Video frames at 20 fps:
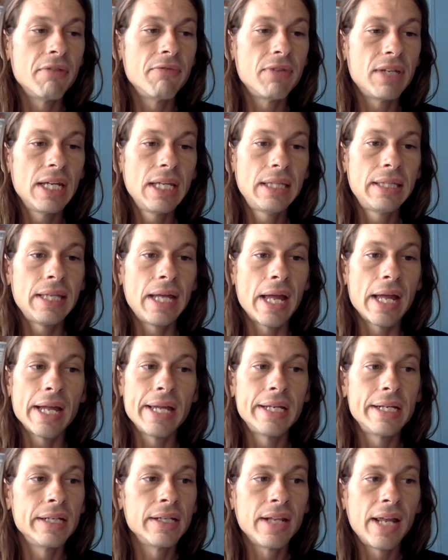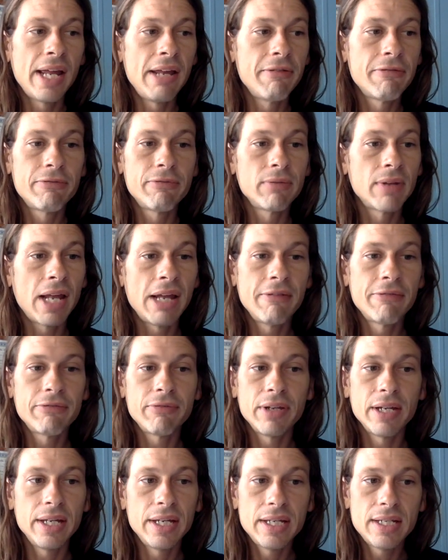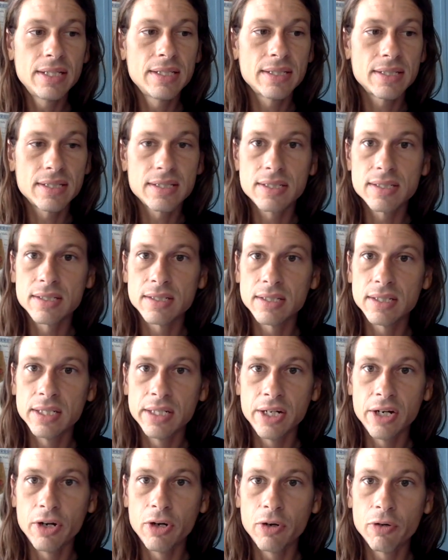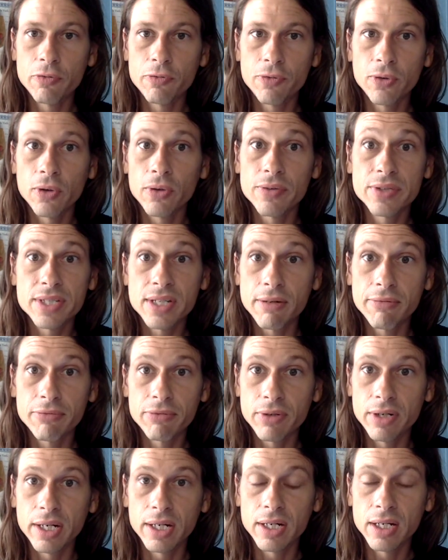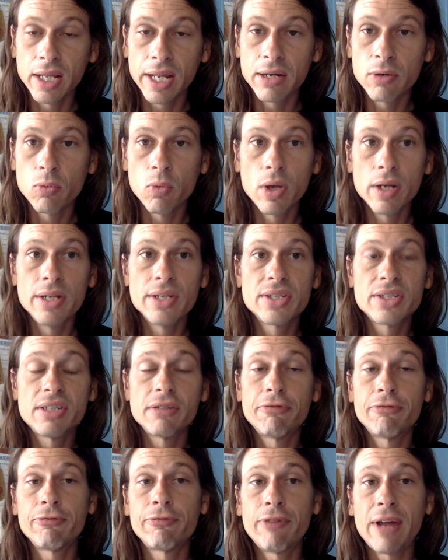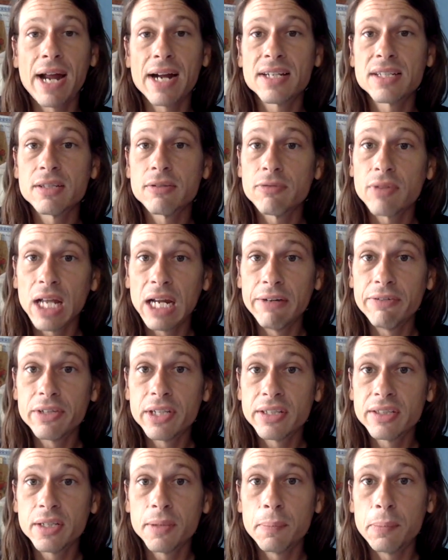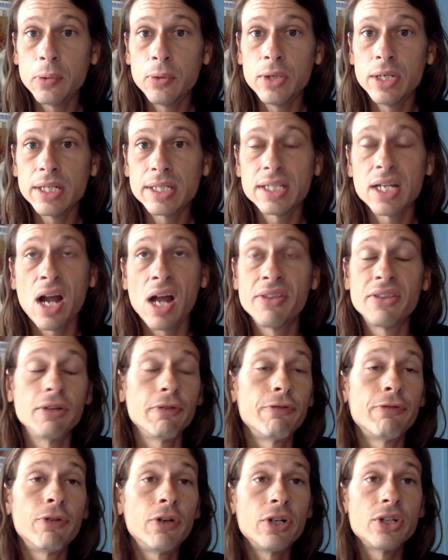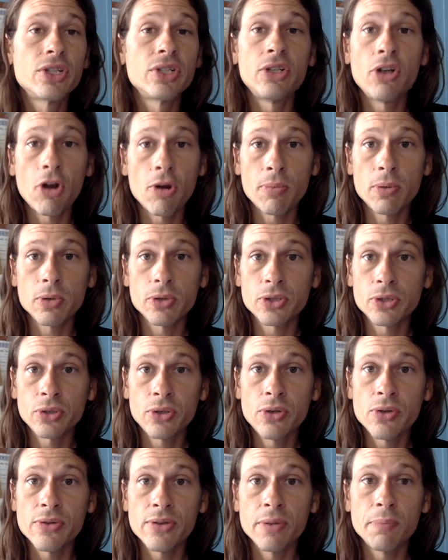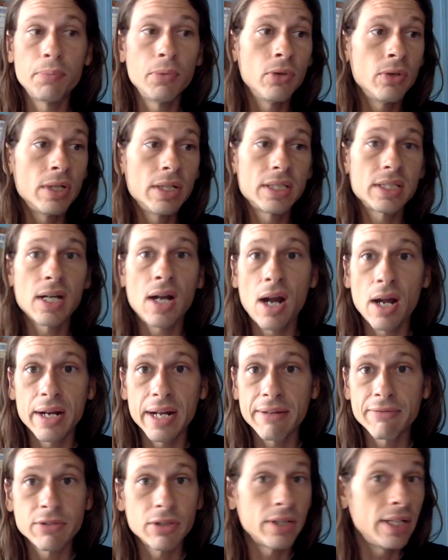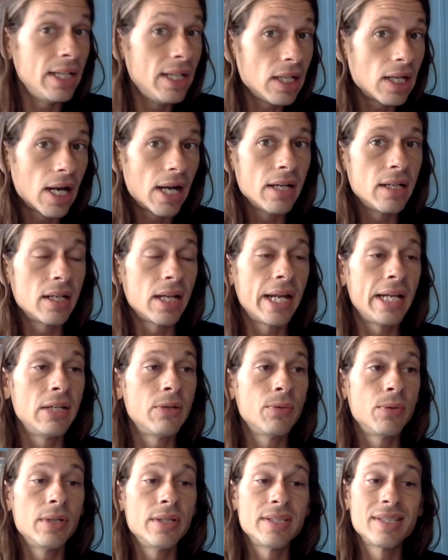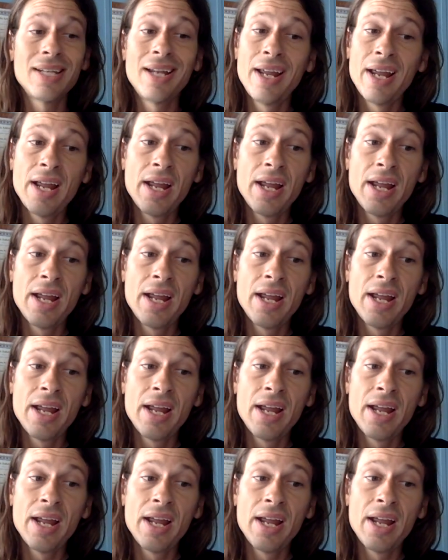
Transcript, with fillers: of get that. And in life, life is, you know, full of suffering. Like, what is the facts of life that the Buddha taught? The first noble truth the Buddha taught after he got enlightened was,